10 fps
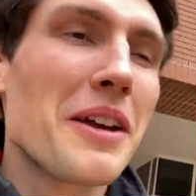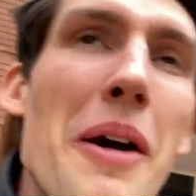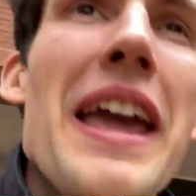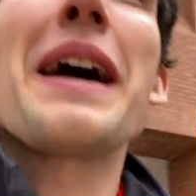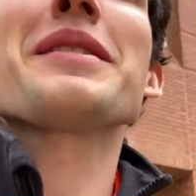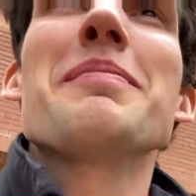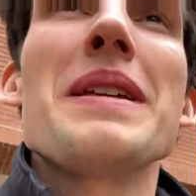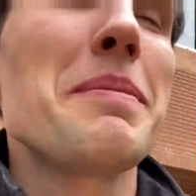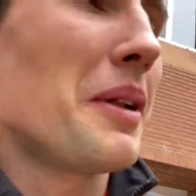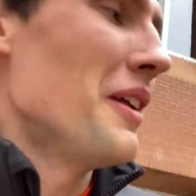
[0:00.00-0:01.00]
Go hang out with some
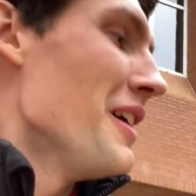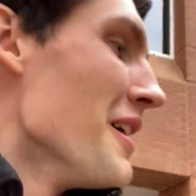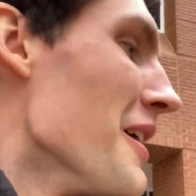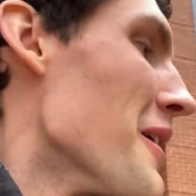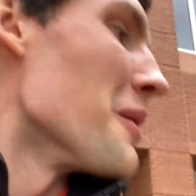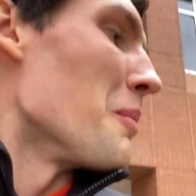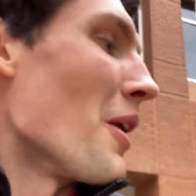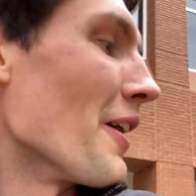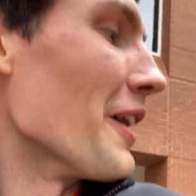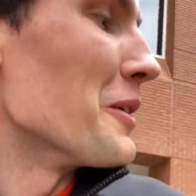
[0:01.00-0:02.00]
people.
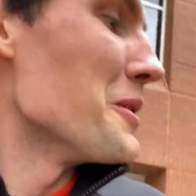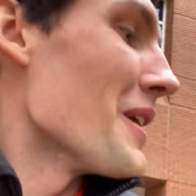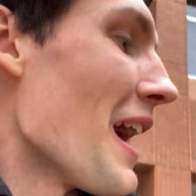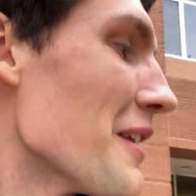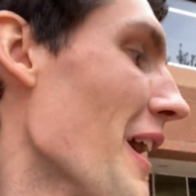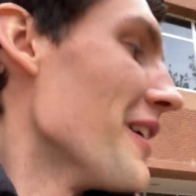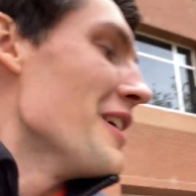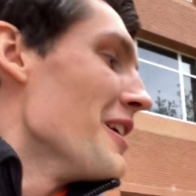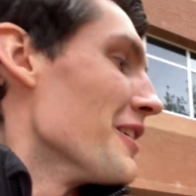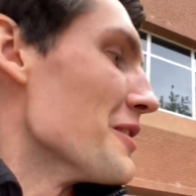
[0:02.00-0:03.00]
Mario, who you got? You
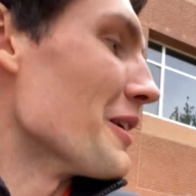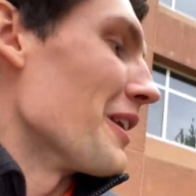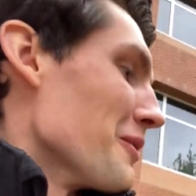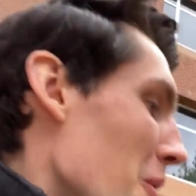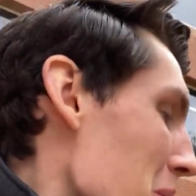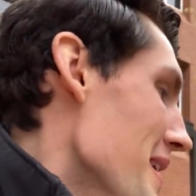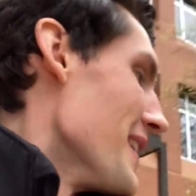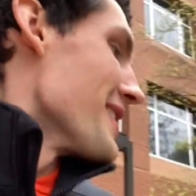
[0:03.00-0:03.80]
want to be in this?